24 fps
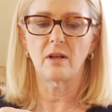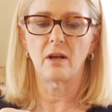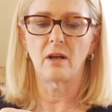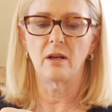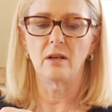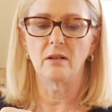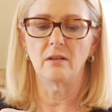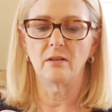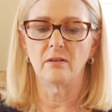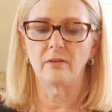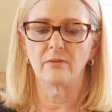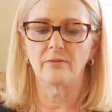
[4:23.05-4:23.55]

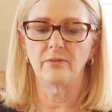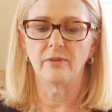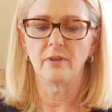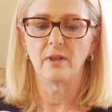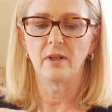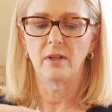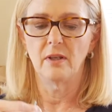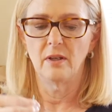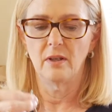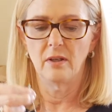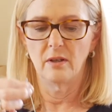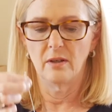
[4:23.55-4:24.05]
kind of
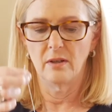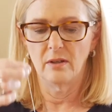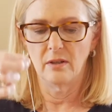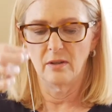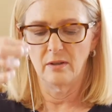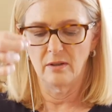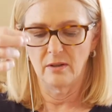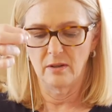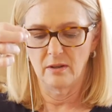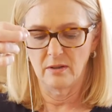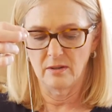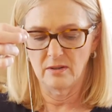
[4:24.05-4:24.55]

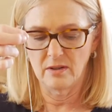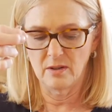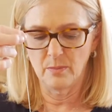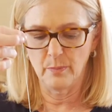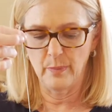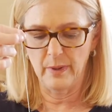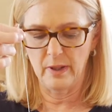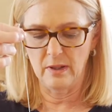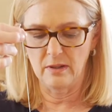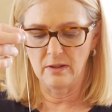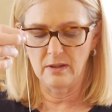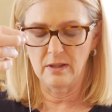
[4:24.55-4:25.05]

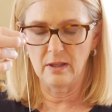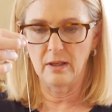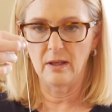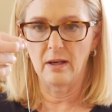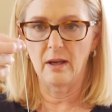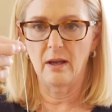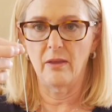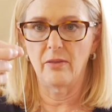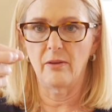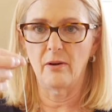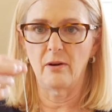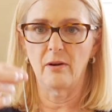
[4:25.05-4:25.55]
spun
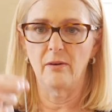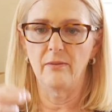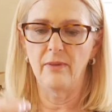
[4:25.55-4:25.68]
together,